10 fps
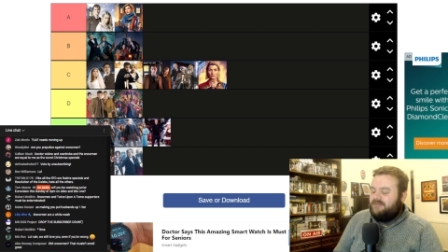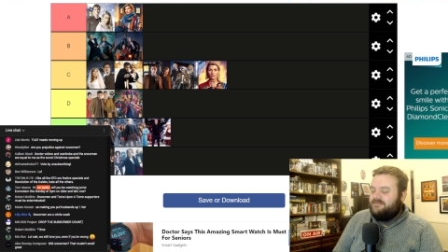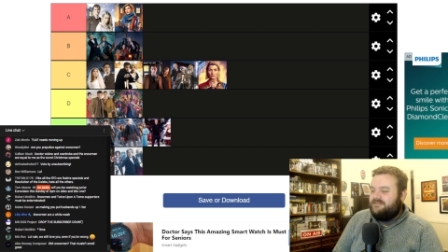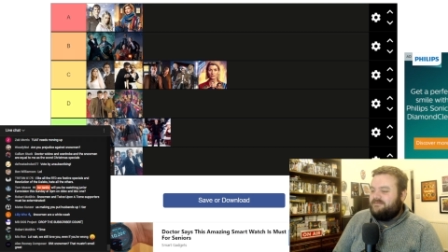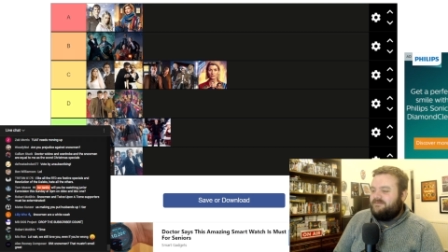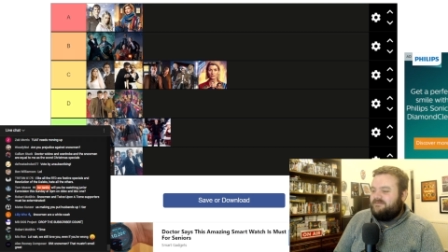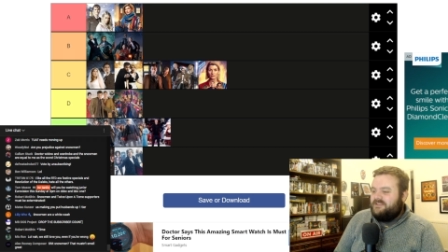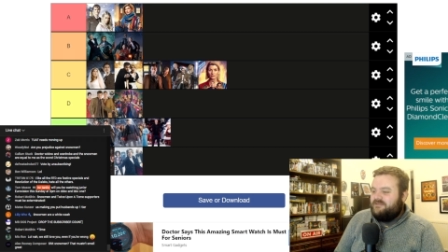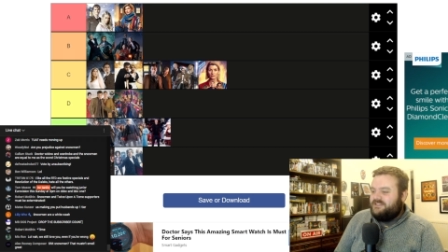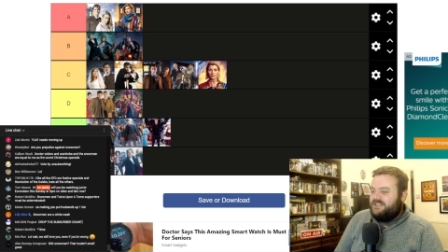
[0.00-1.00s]
I,
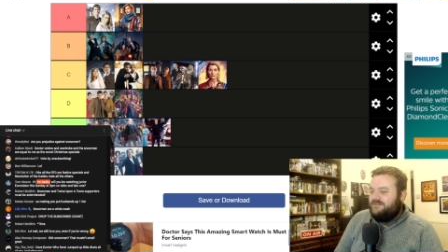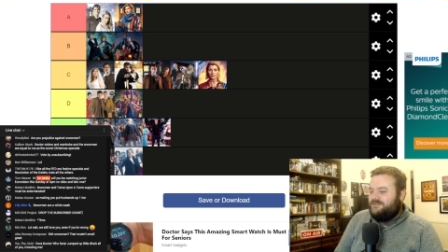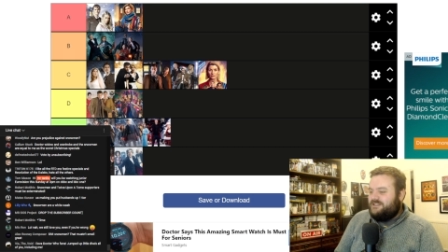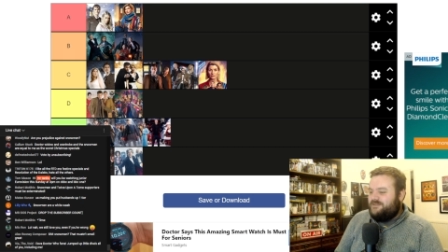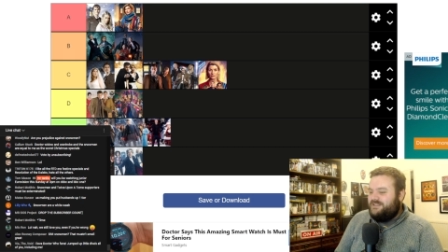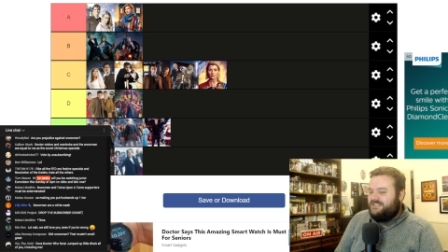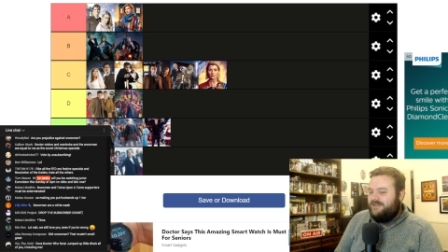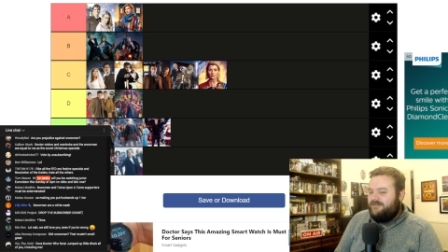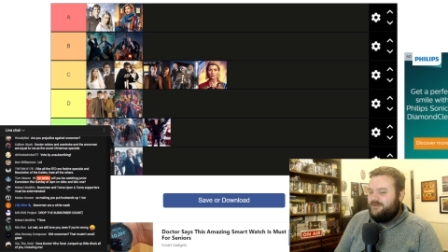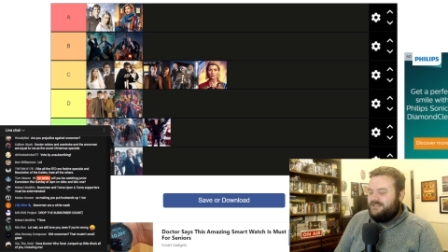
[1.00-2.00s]
the return of Doctor
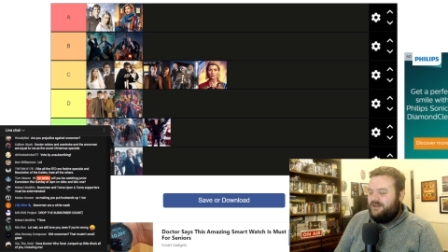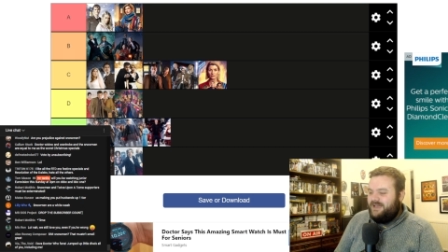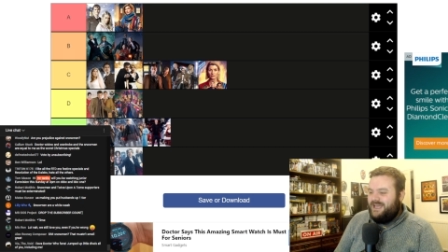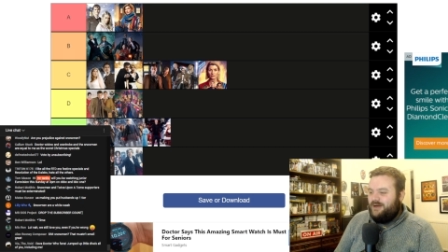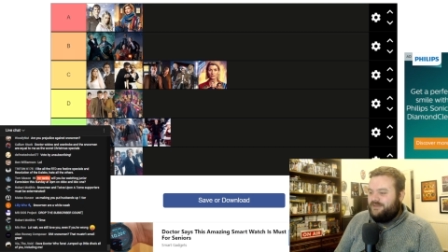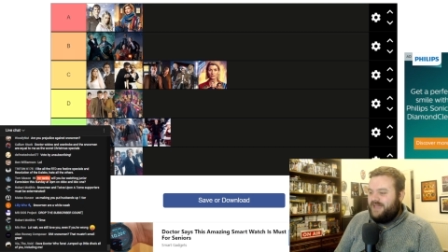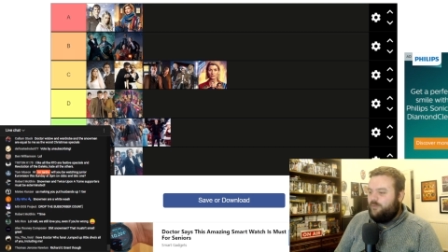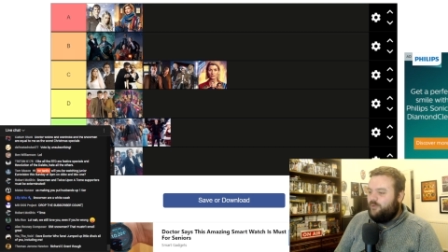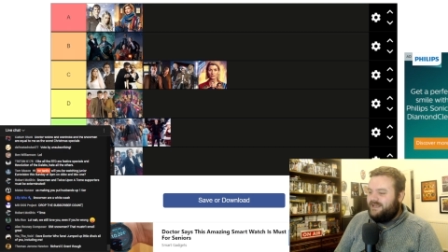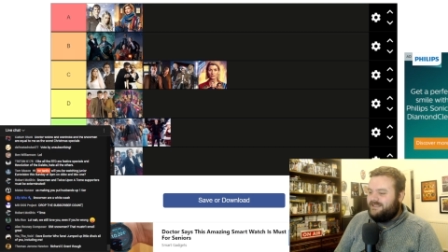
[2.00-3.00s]
Mysterio is not a hill that
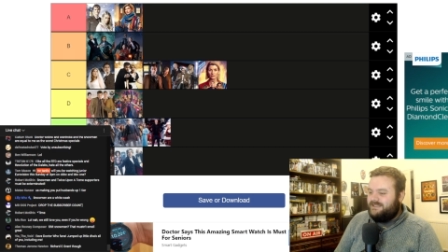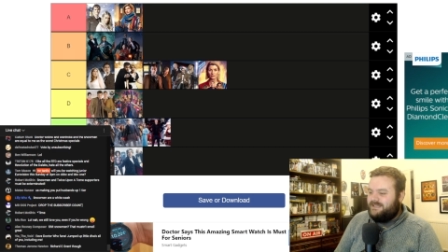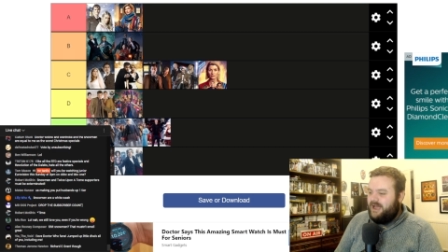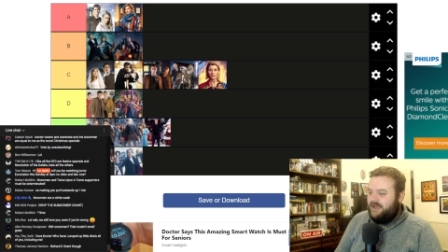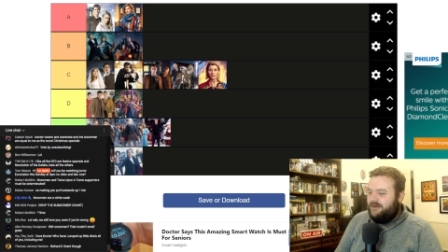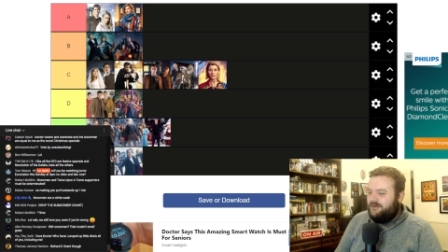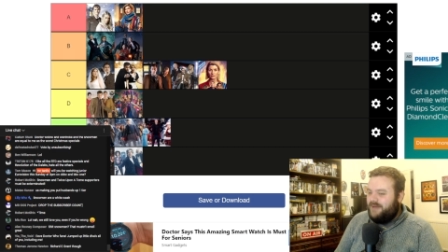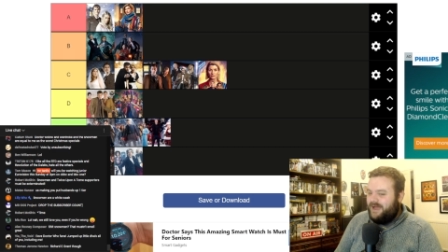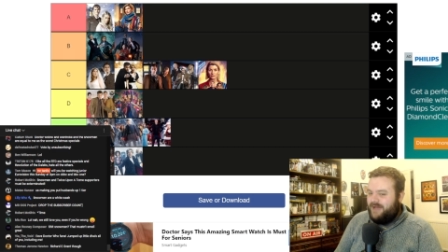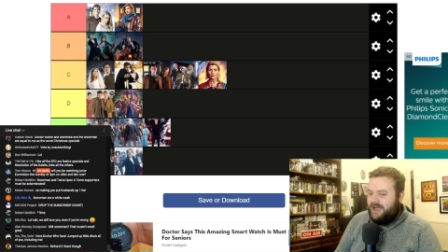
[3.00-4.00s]
I'm willing to die on,
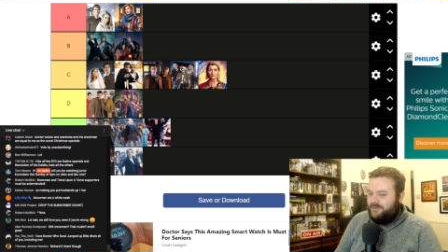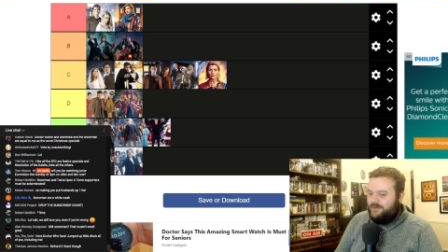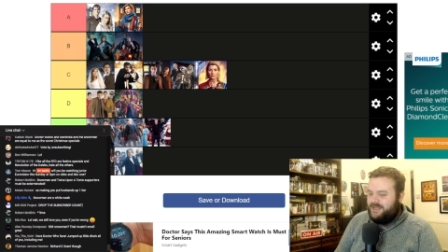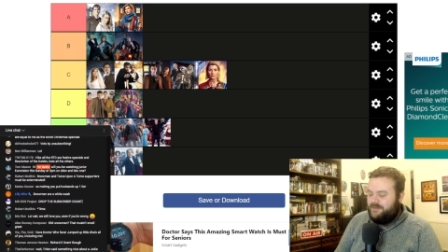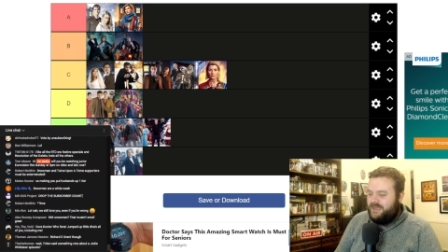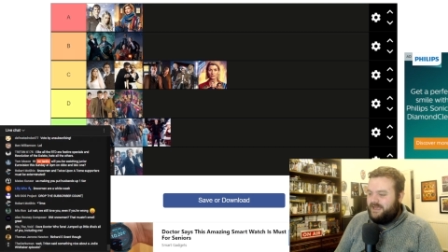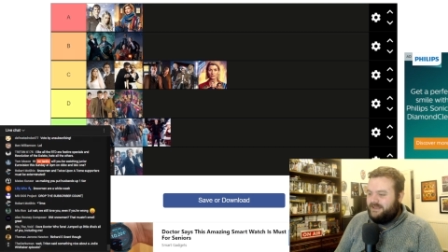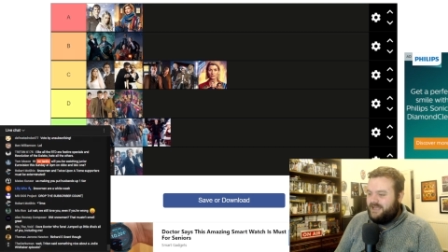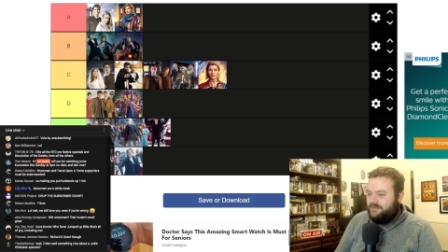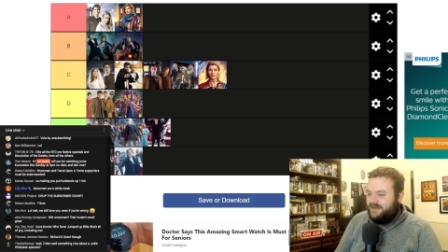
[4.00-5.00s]
but I'm happy with it being
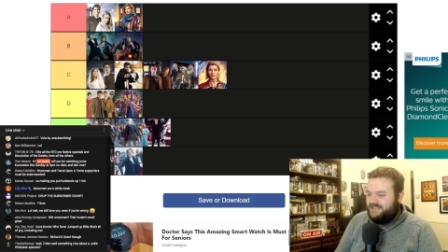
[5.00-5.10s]
in that